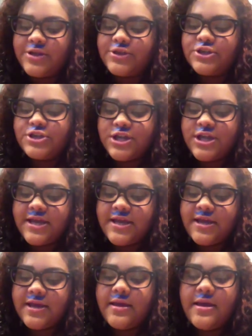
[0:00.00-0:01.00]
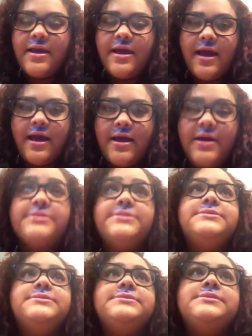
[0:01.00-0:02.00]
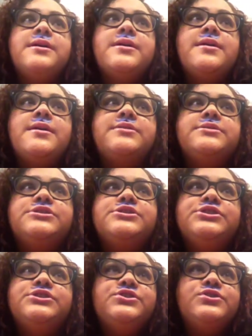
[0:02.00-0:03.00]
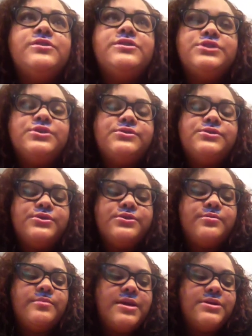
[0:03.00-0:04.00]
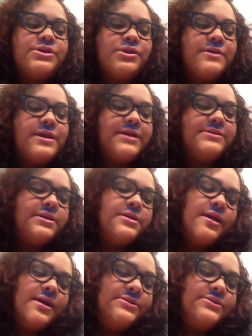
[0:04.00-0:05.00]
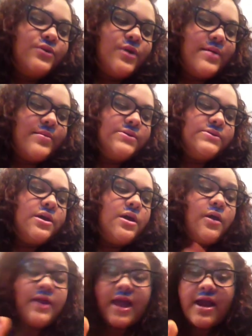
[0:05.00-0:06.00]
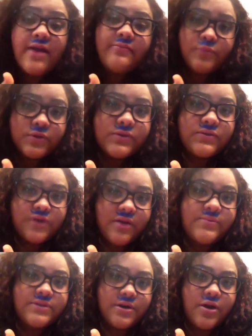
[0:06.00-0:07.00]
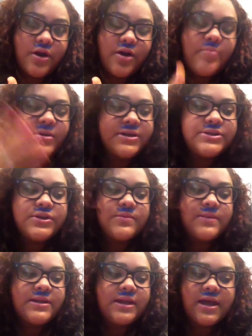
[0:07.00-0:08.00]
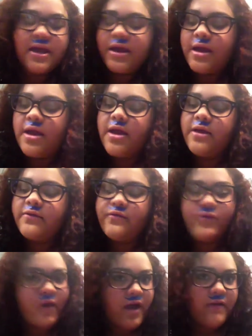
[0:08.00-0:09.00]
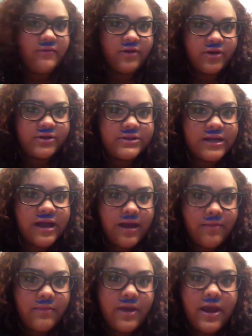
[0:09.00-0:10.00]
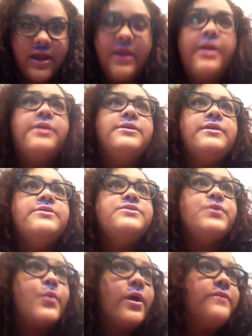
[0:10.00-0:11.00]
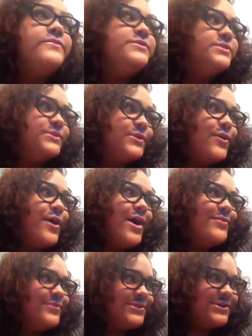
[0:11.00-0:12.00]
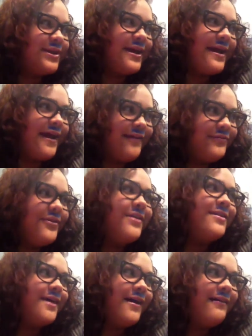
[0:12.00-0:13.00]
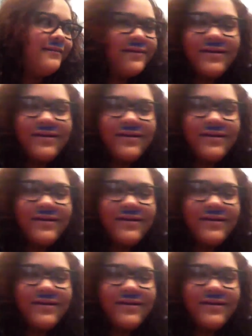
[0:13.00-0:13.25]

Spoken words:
She just joined YouTube and she already has like 9 subscribers. Okay, I have more subscribers than her, but it took me like forever to get my 12 subscribers that I have right now.